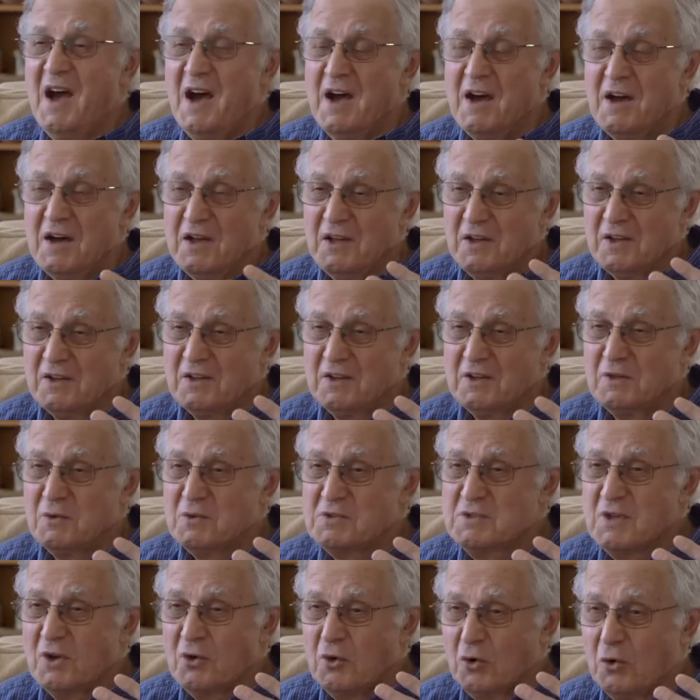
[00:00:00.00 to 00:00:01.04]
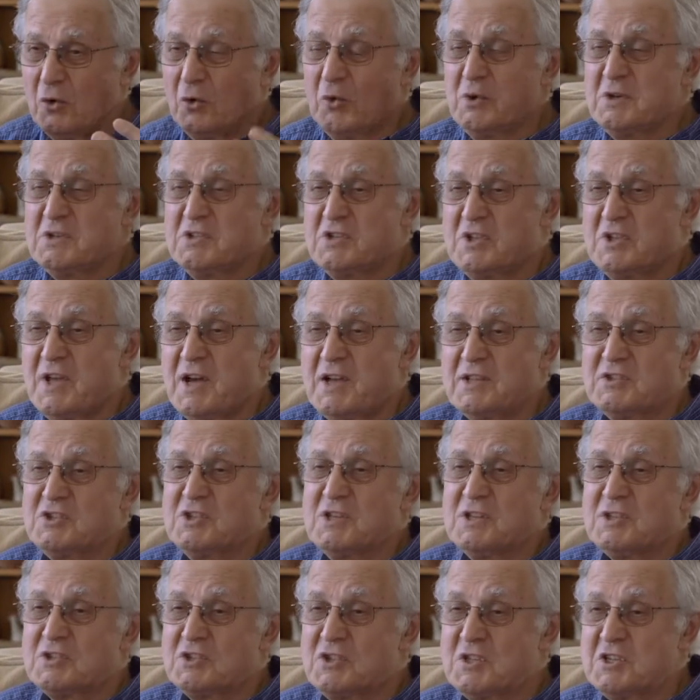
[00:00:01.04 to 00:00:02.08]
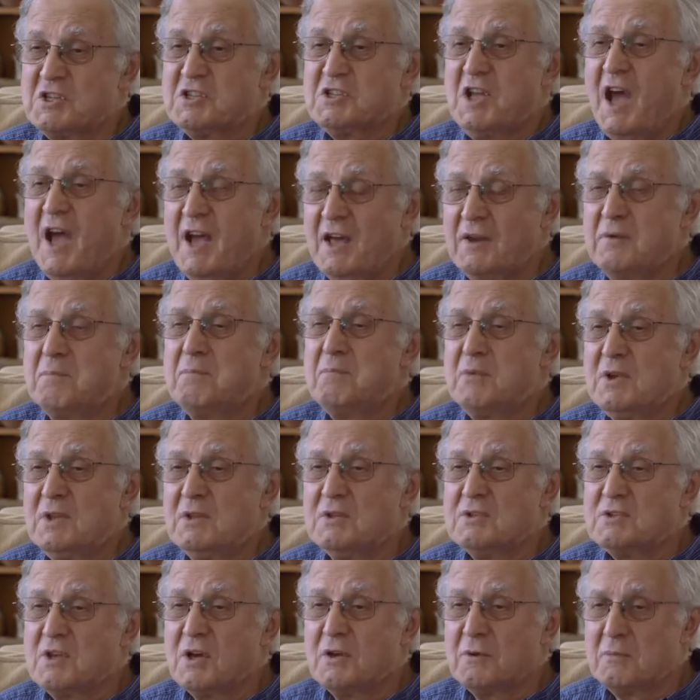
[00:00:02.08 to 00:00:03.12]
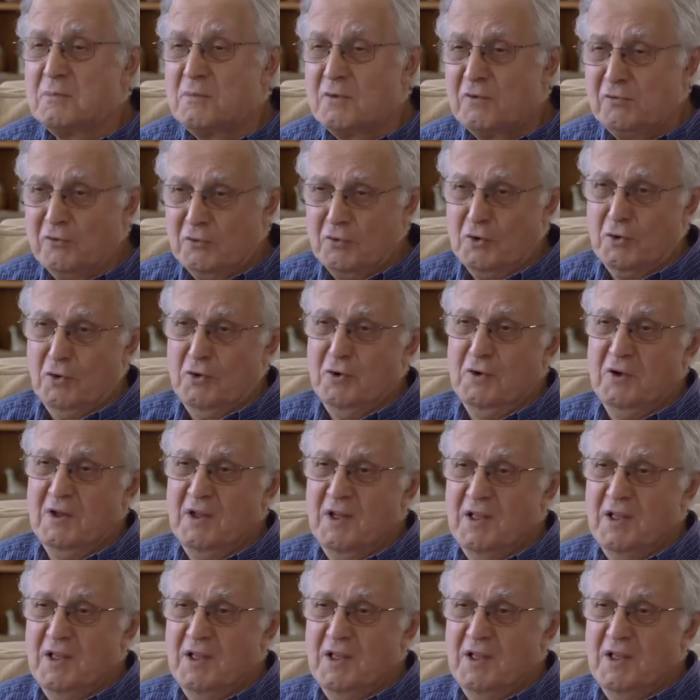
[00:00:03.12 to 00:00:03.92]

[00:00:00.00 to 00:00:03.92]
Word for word: uh, there was always that sense this hadn't been done before.